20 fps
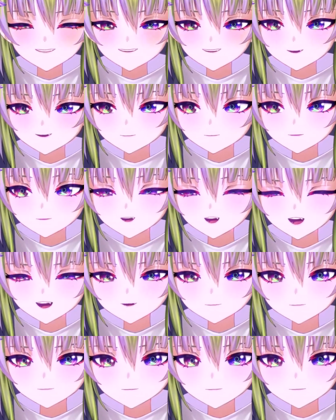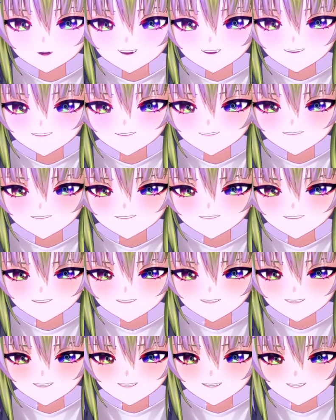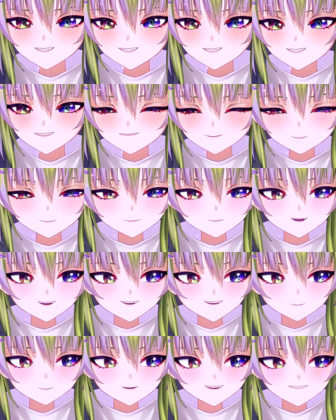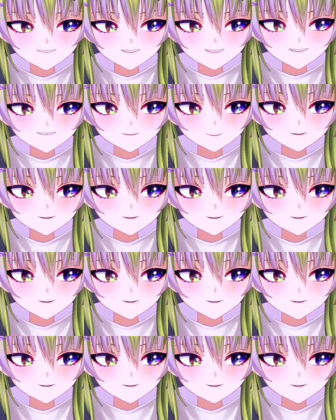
to play the bass at some point in my life,